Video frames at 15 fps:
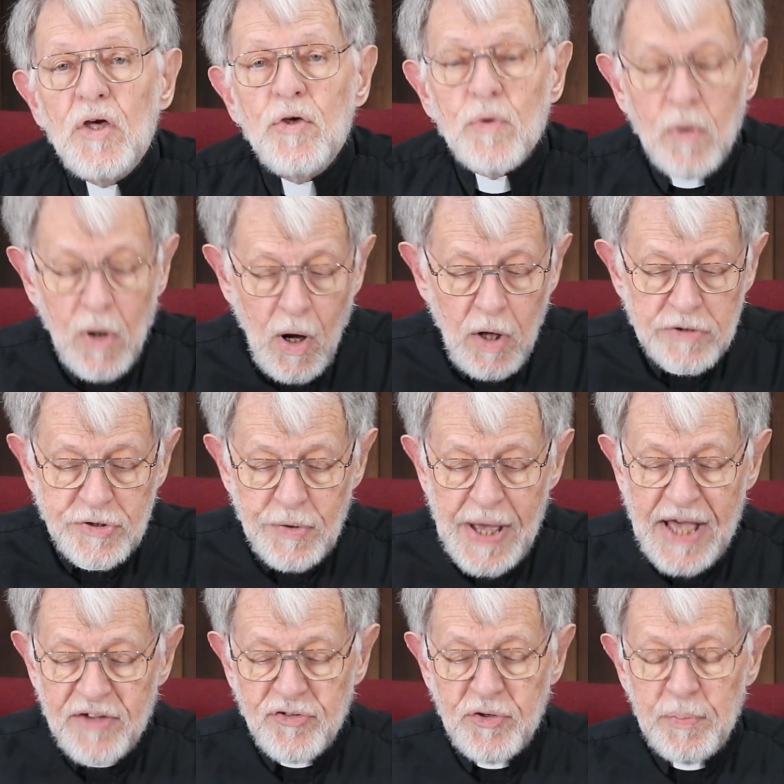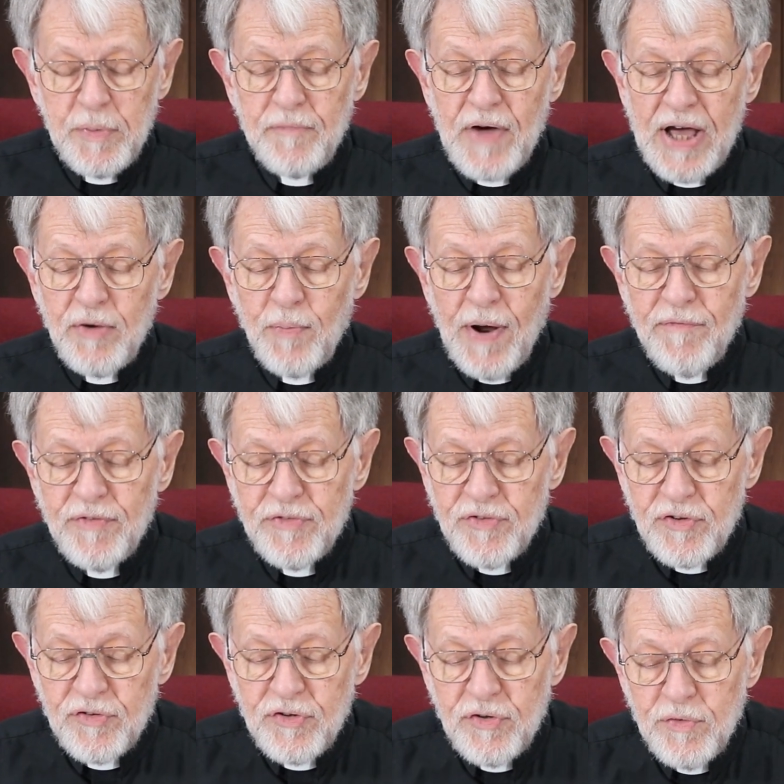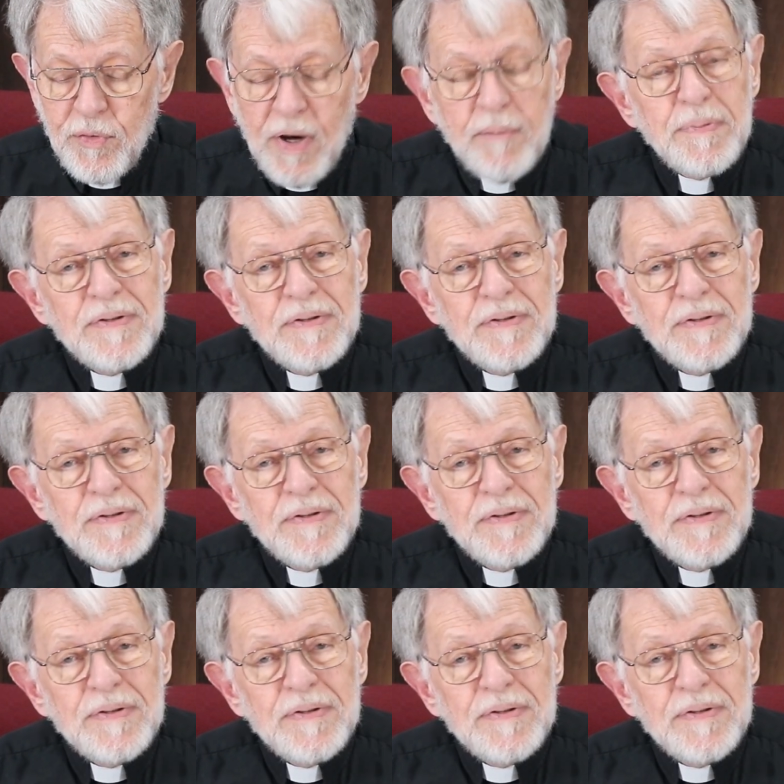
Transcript: You are also asked to provide references to